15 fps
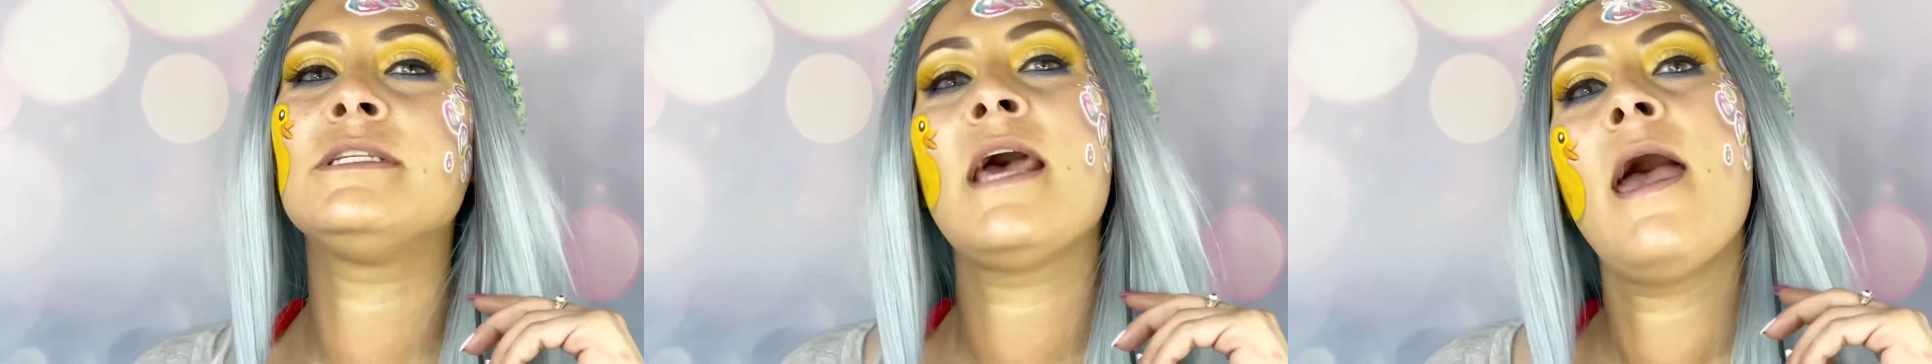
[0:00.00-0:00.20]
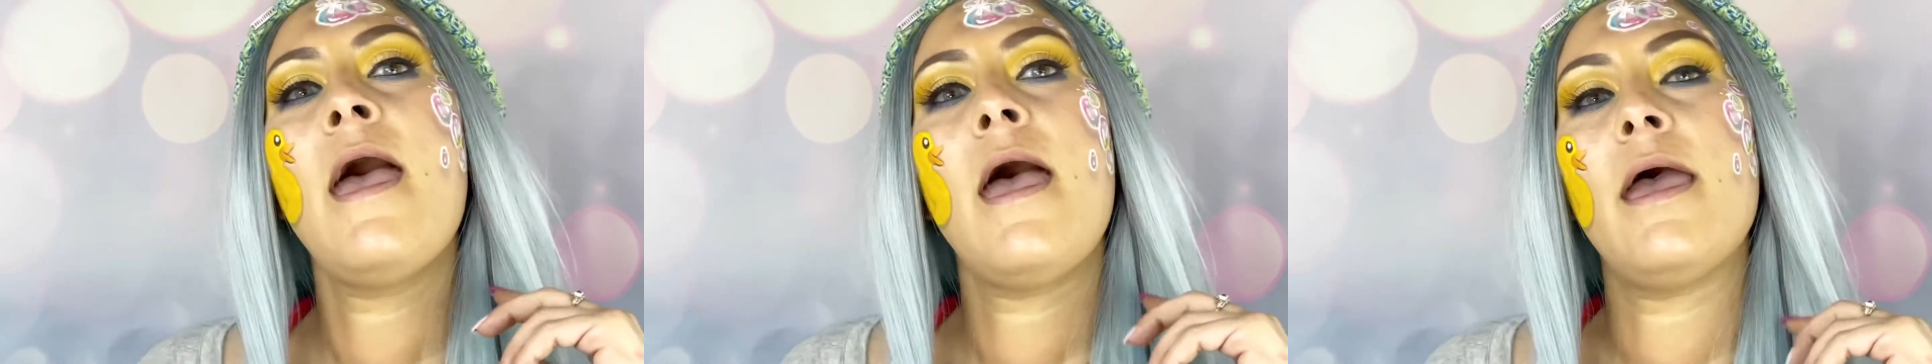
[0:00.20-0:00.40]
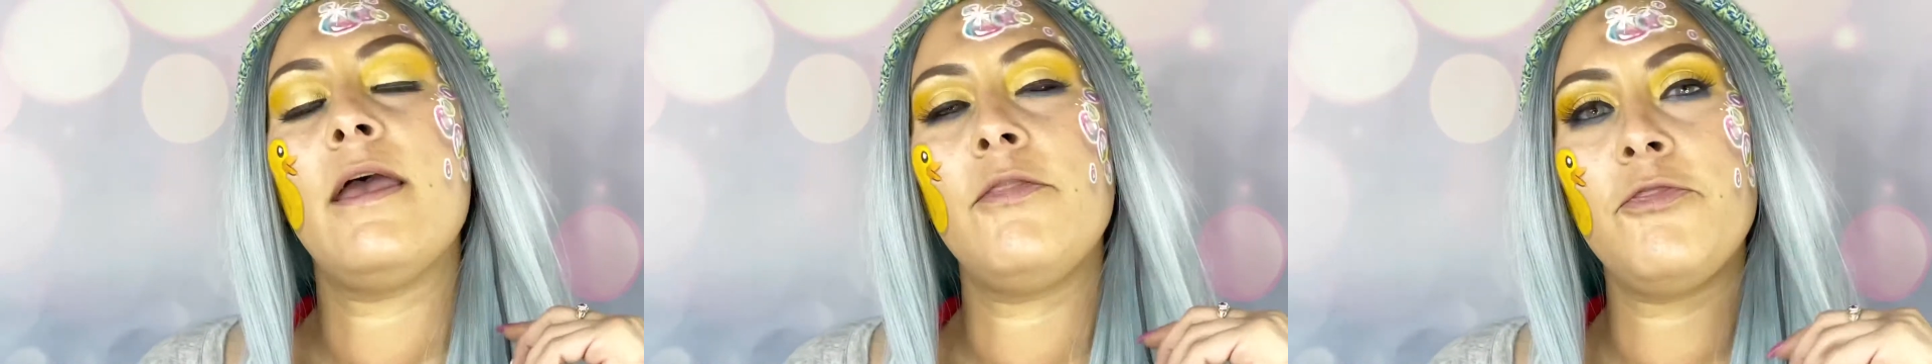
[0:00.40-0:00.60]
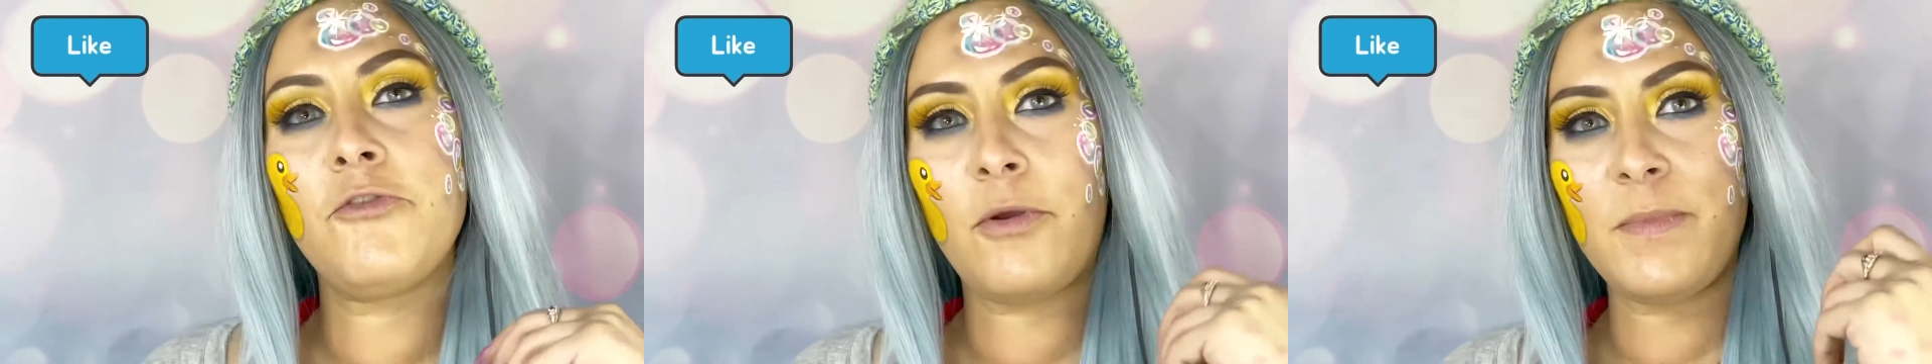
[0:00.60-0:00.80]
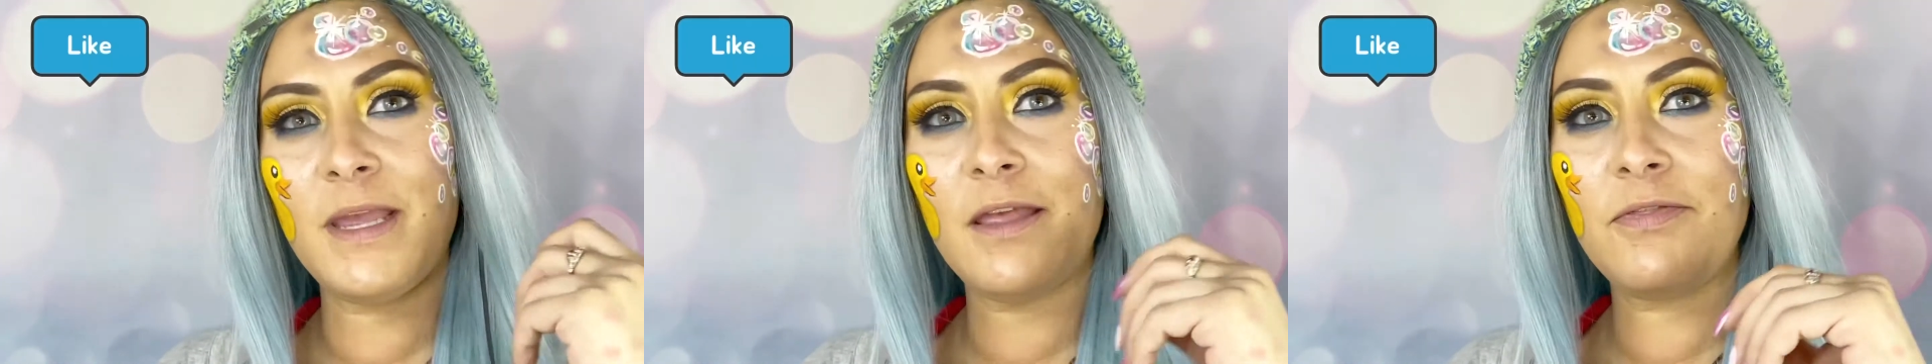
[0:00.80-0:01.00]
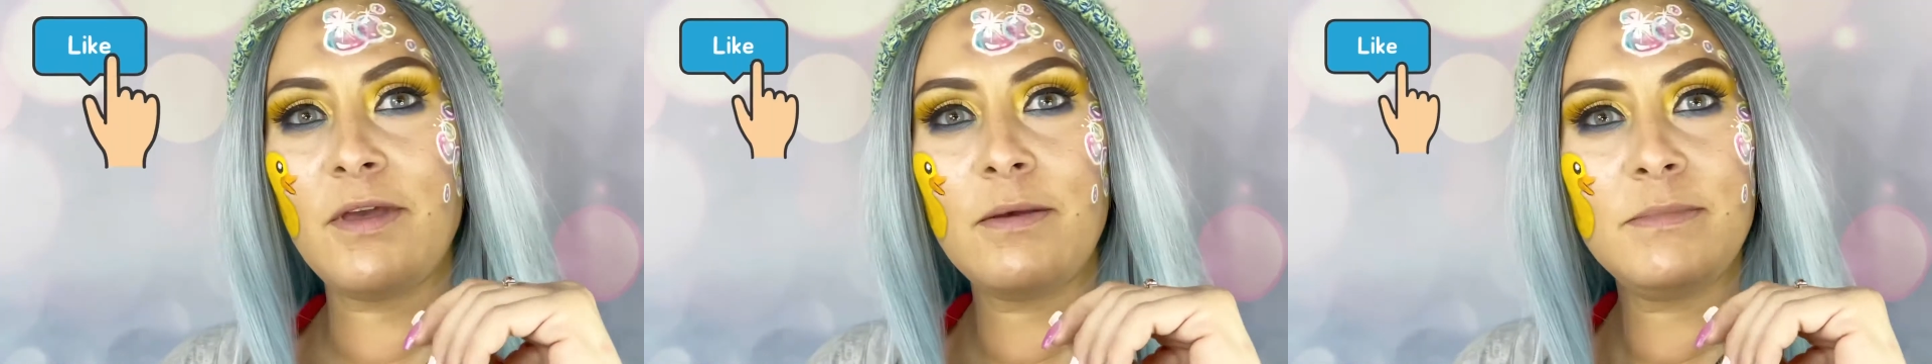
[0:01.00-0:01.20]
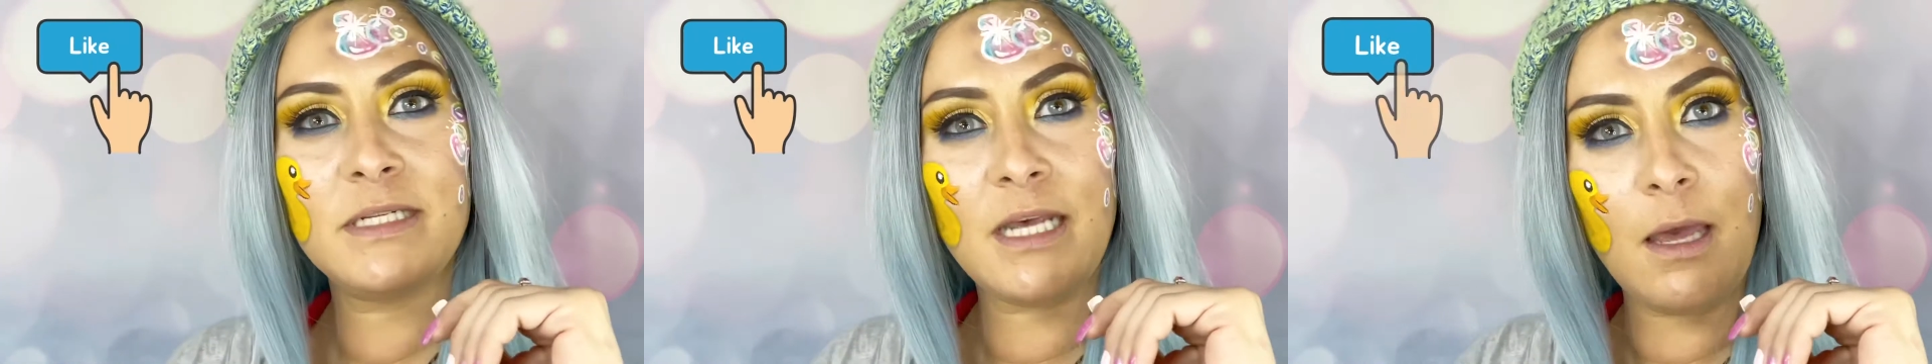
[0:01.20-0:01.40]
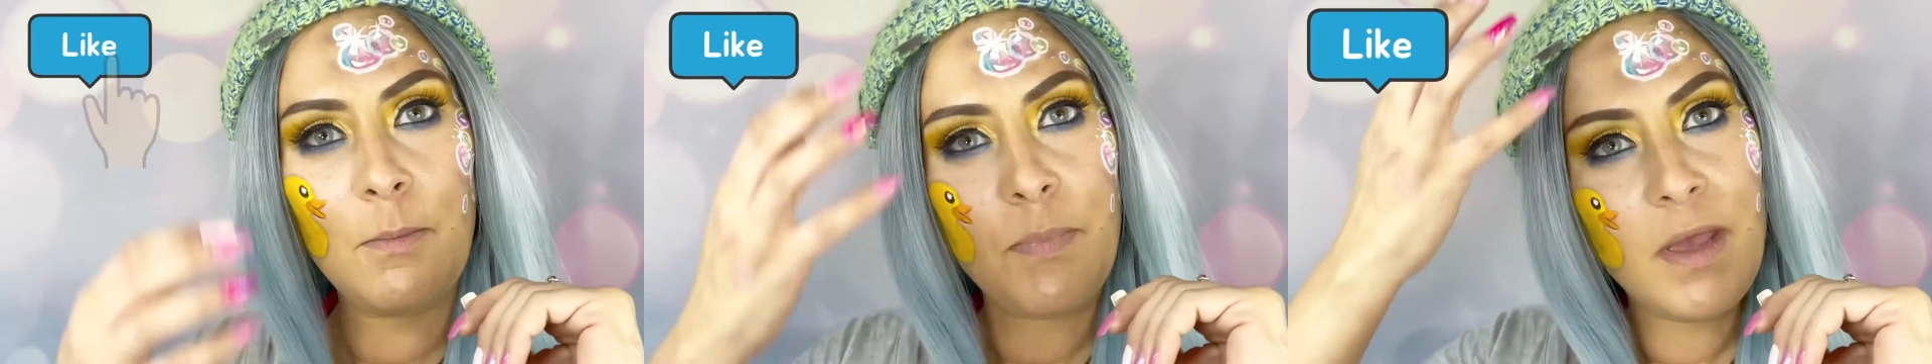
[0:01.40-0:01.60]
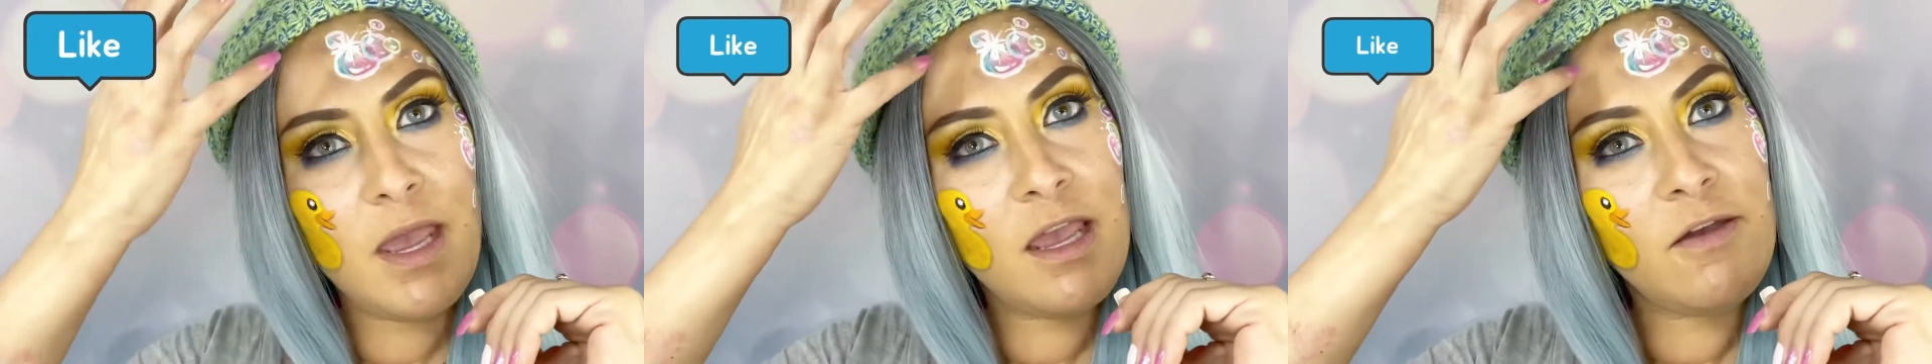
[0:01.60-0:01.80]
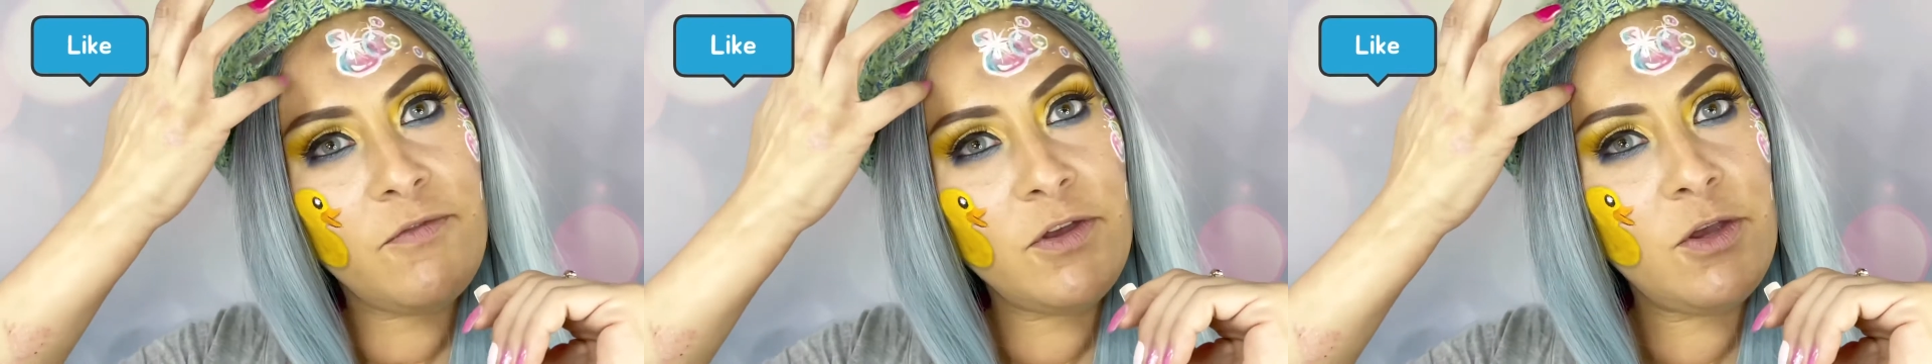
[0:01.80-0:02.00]
and throw me a thumbs up if
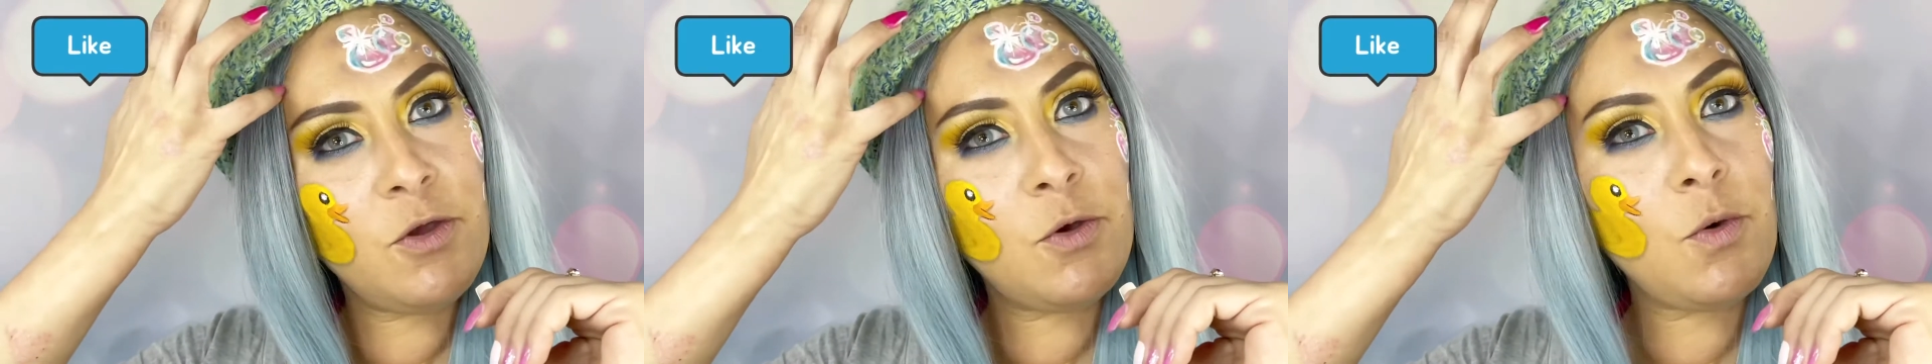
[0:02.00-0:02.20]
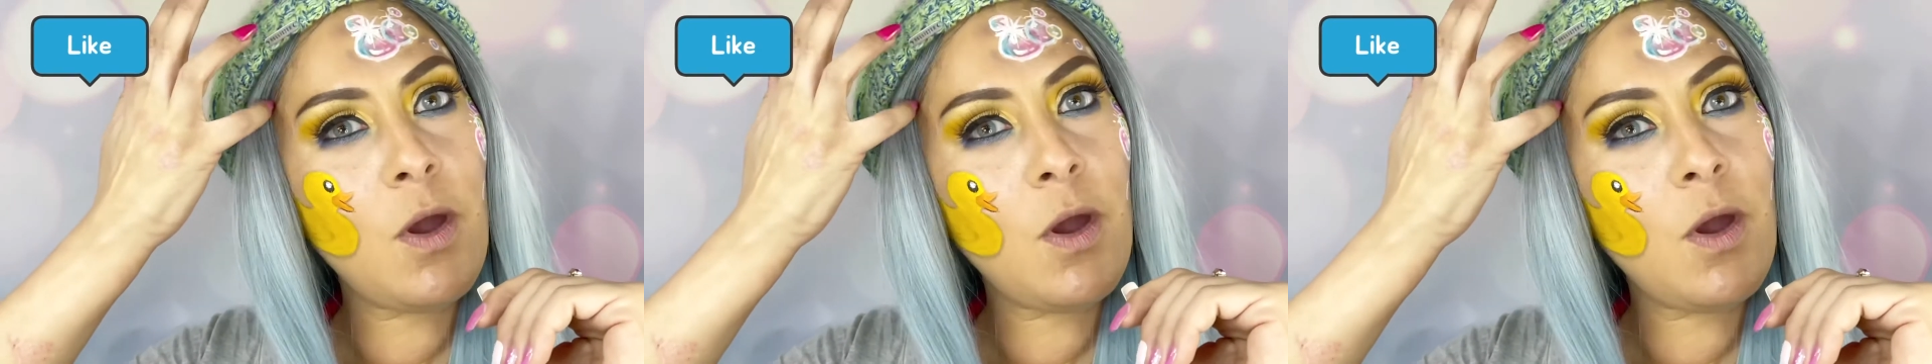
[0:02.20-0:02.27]
you